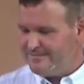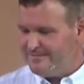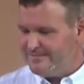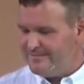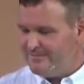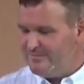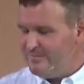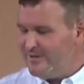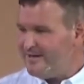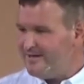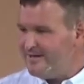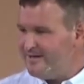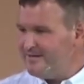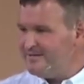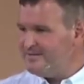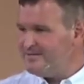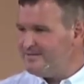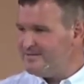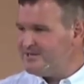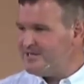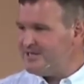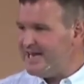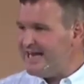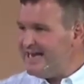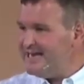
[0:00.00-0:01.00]
We can
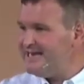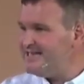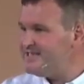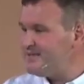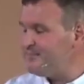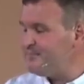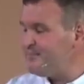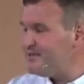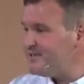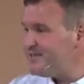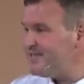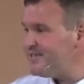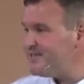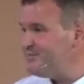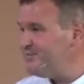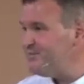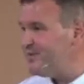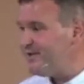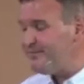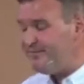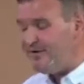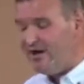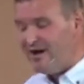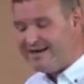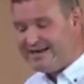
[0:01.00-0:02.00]
change the position we
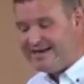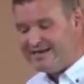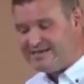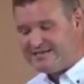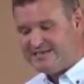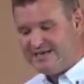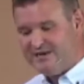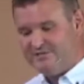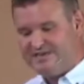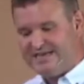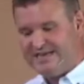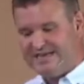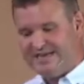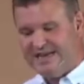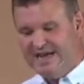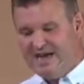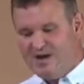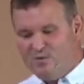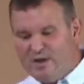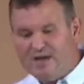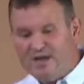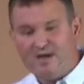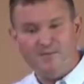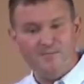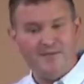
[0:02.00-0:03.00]
find ourselves in.
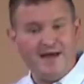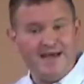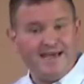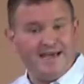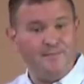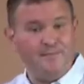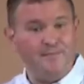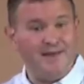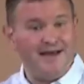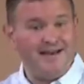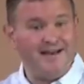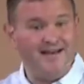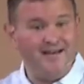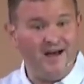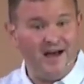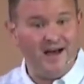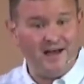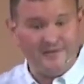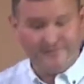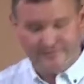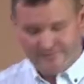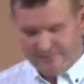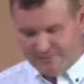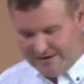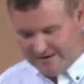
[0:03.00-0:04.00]
We can make a better
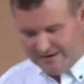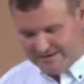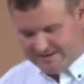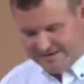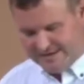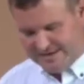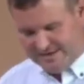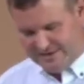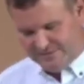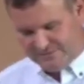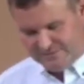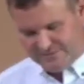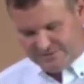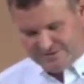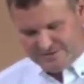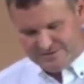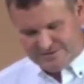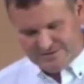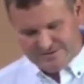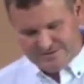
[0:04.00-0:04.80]
life for ourselves.